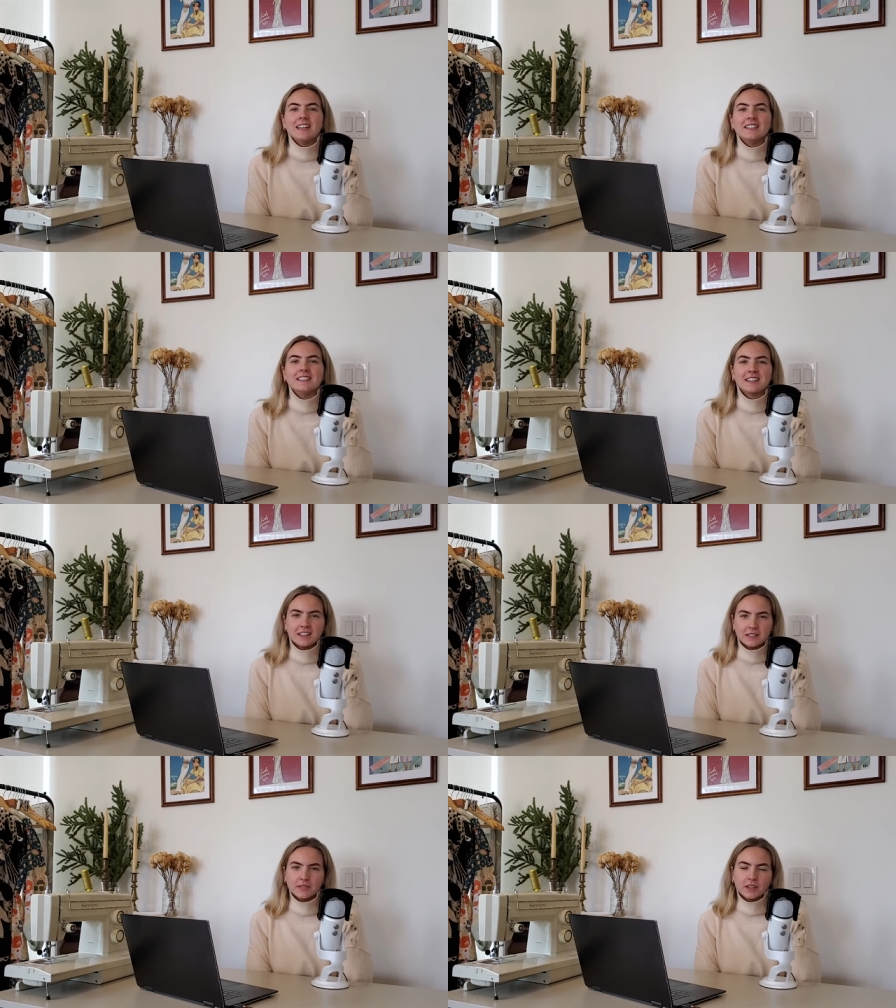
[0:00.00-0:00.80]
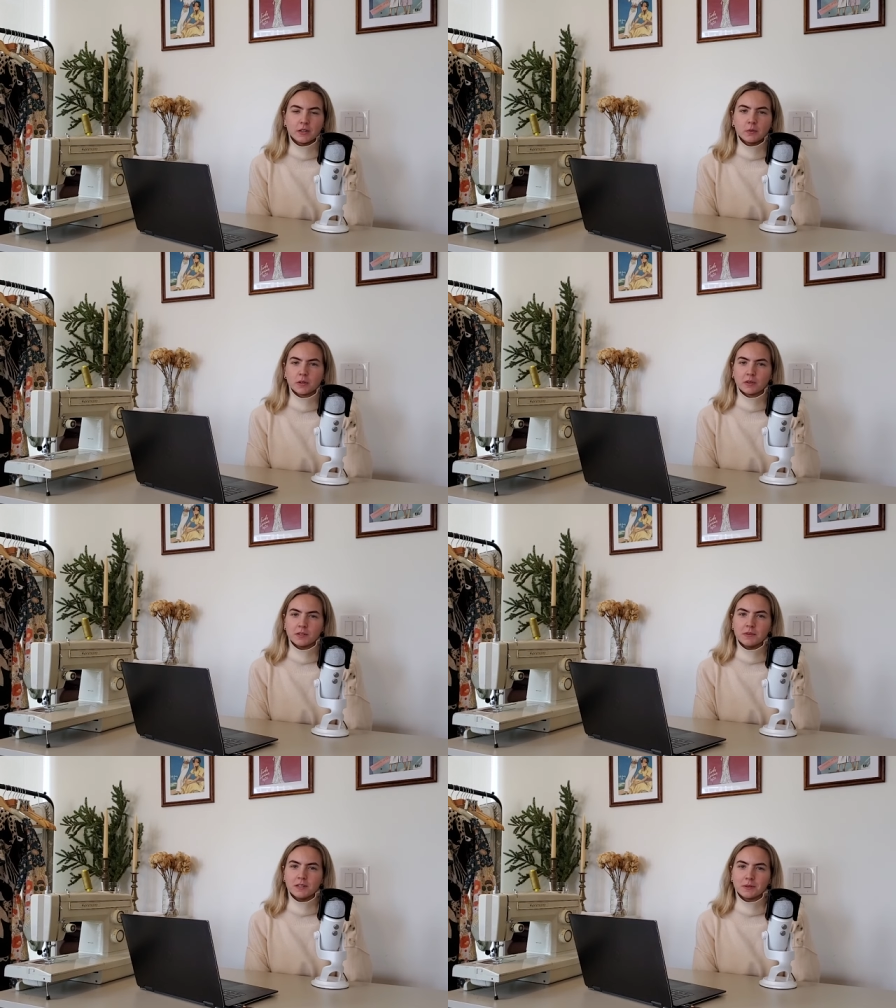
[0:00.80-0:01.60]
In today's video, we're going
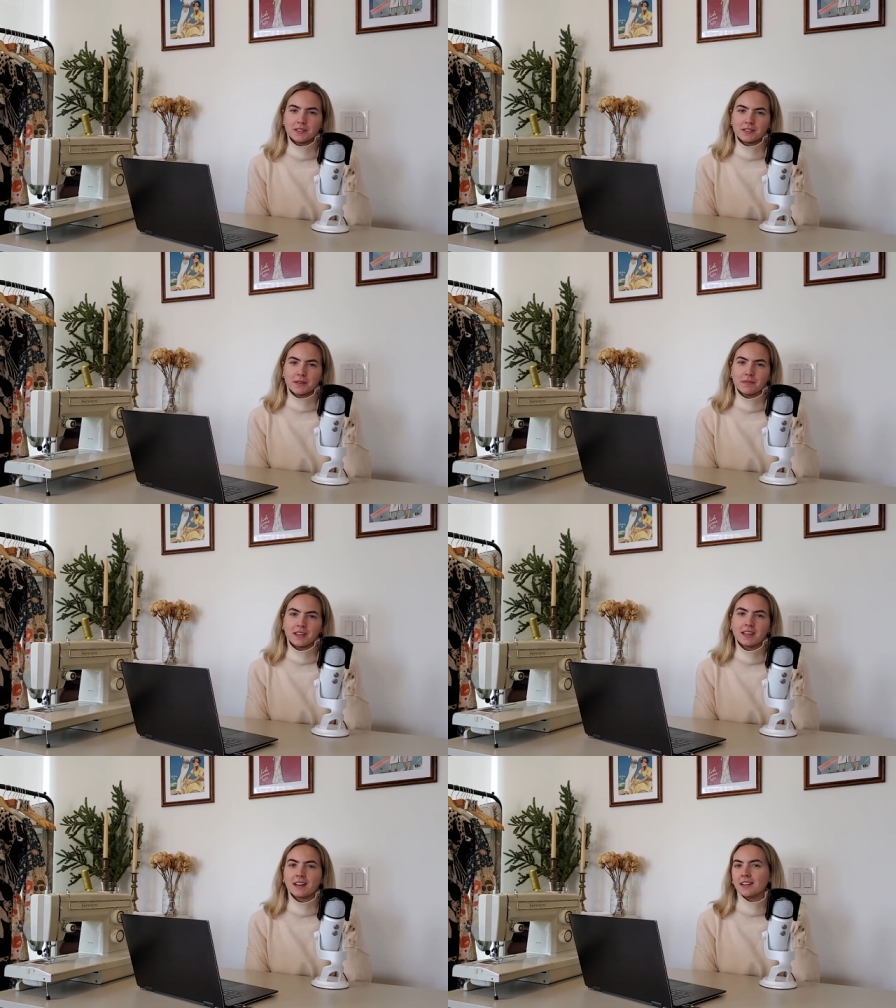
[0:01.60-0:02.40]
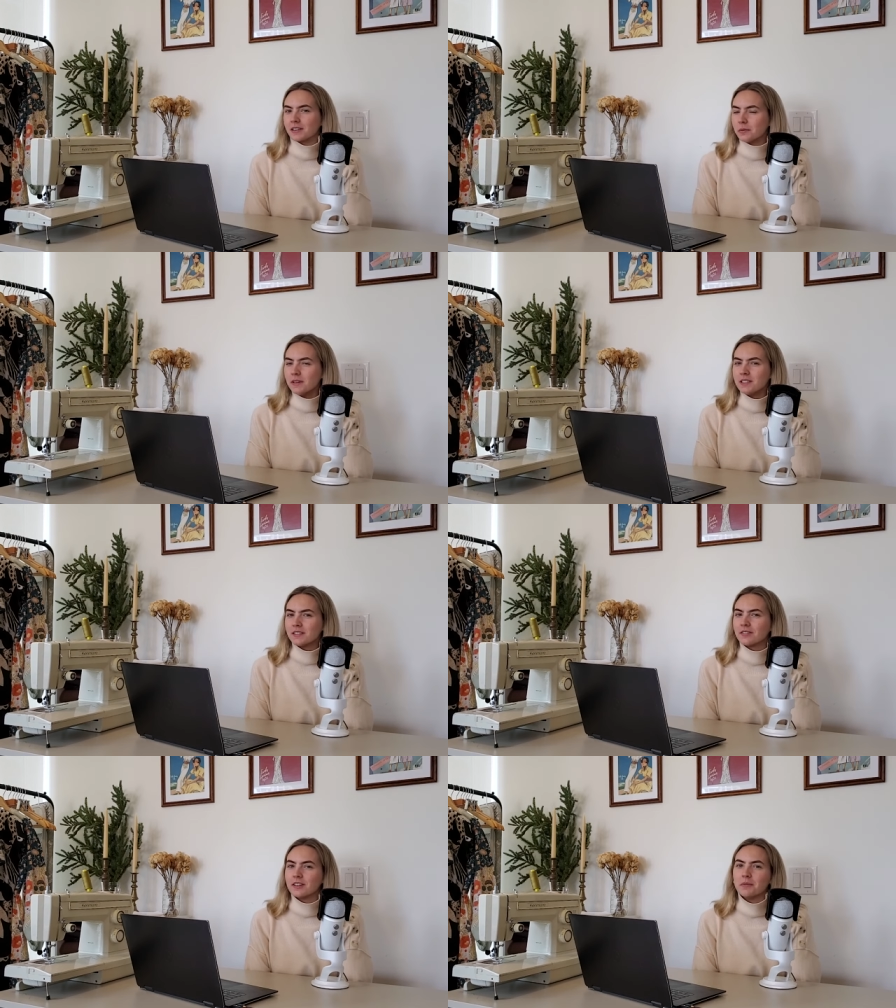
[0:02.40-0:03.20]
to be doing something a little bit
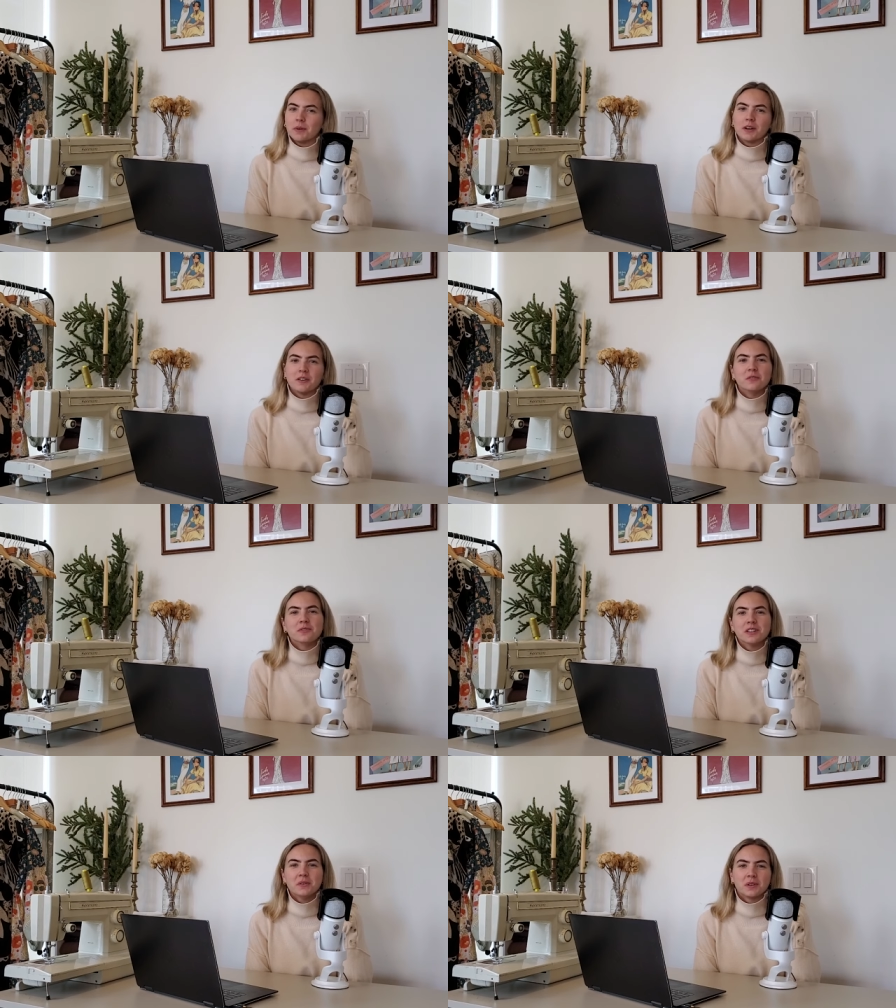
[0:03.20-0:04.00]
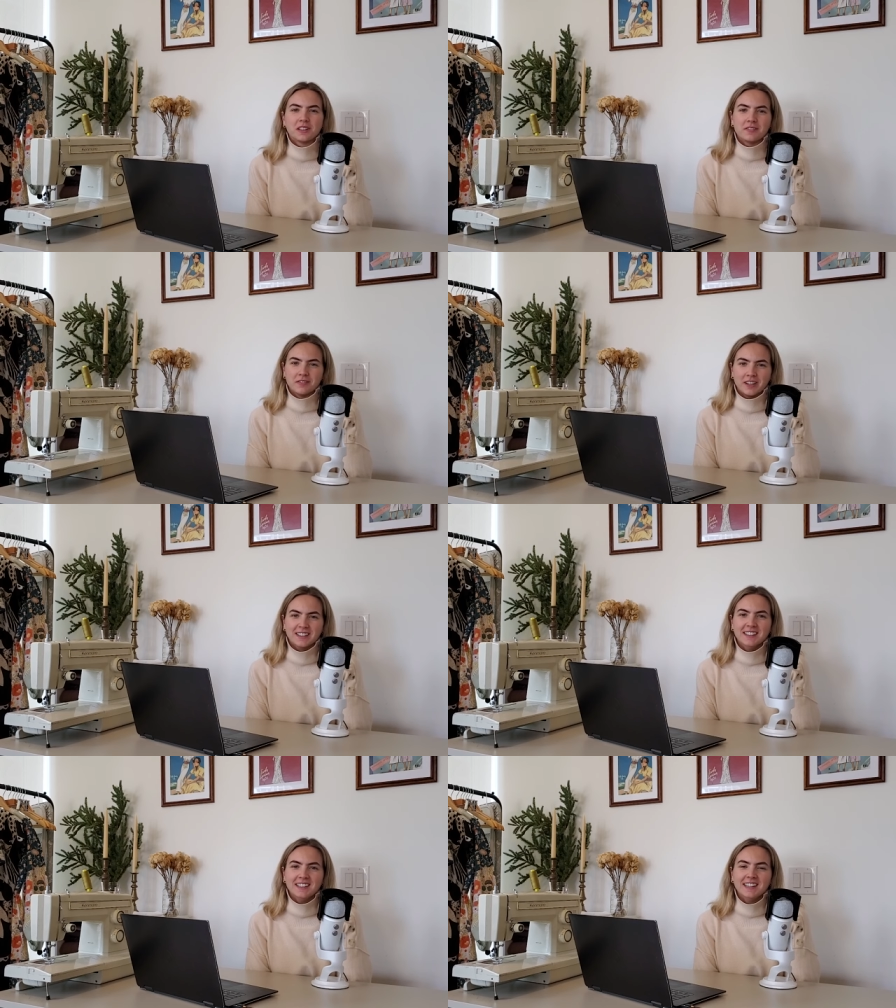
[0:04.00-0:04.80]
different, but hopefully really
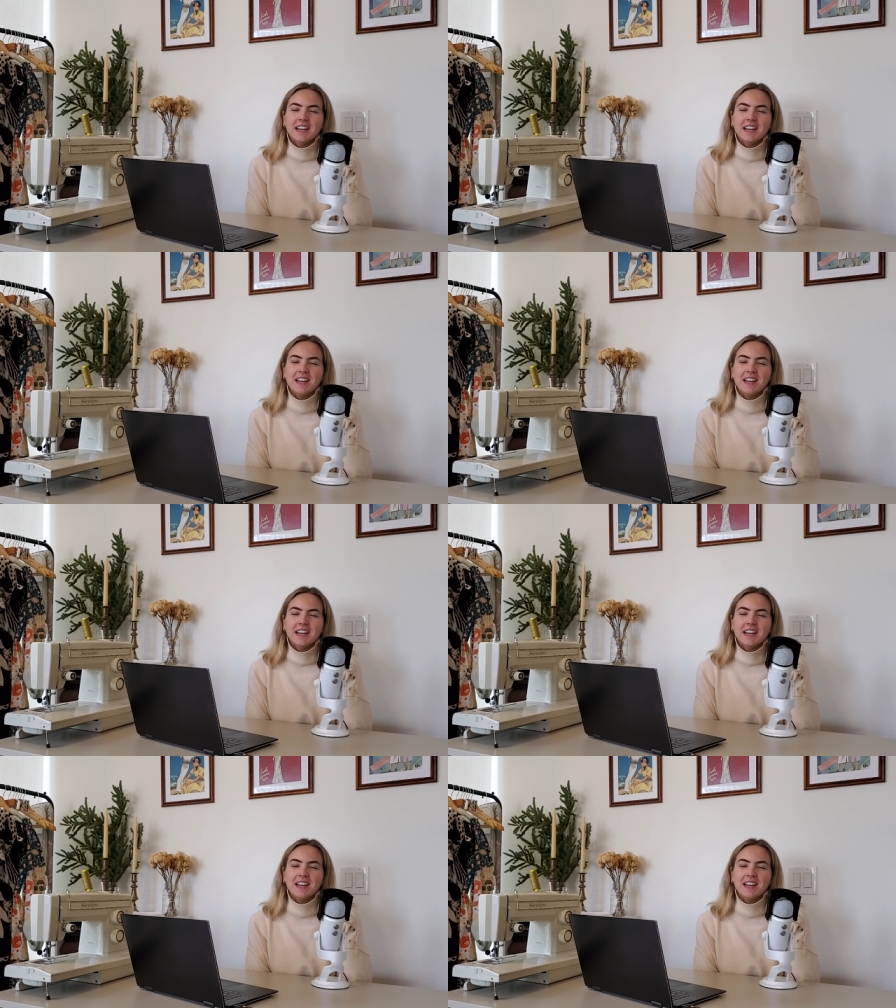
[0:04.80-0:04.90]
fun.